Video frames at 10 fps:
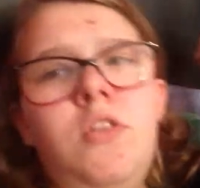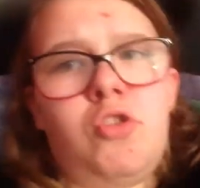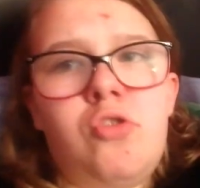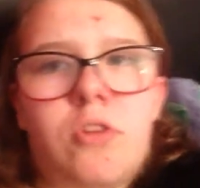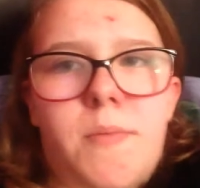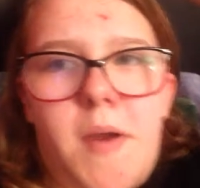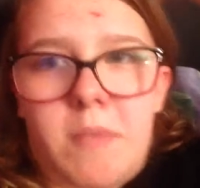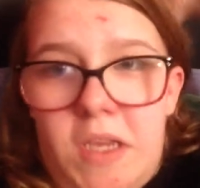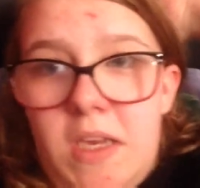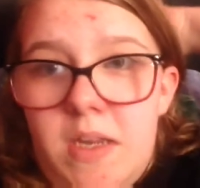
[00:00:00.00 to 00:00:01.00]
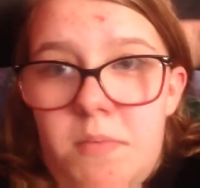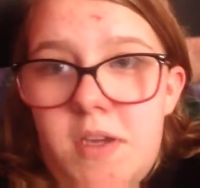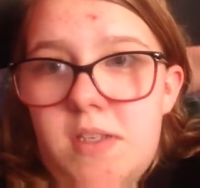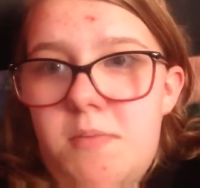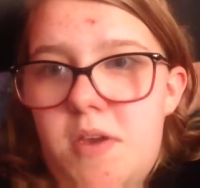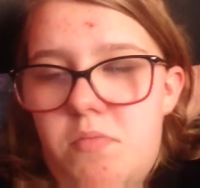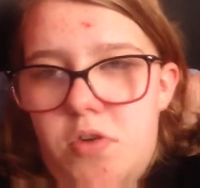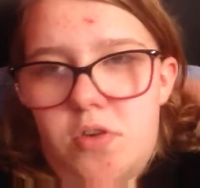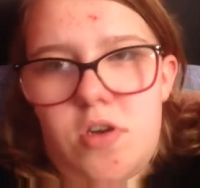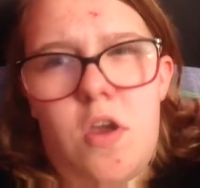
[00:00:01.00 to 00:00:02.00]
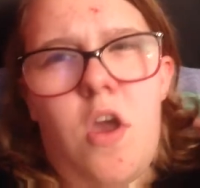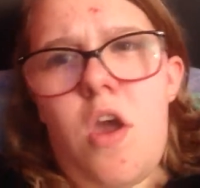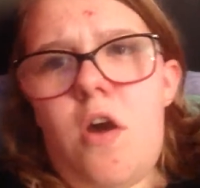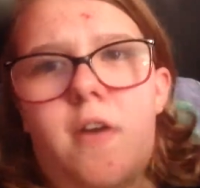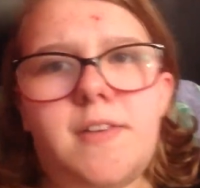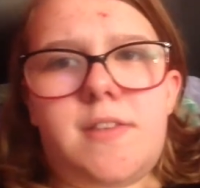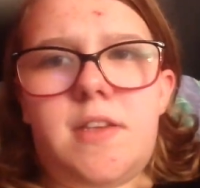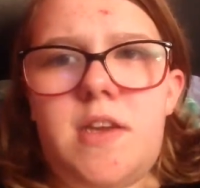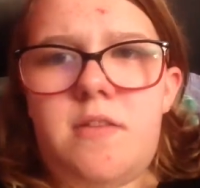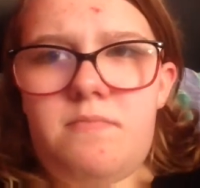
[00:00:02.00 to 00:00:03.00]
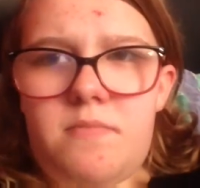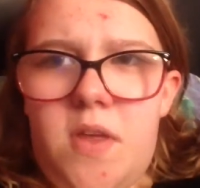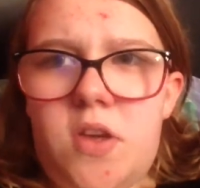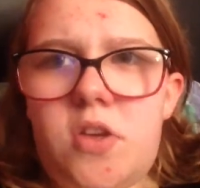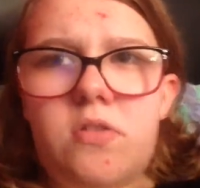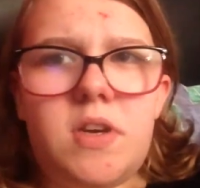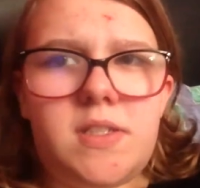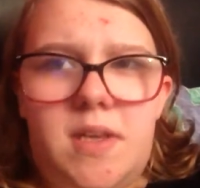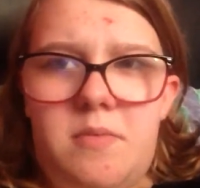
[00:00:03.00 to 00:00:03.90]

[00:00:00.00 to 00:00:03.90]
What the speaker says: talk about my guinea pigs a bit more. Honestly, you guys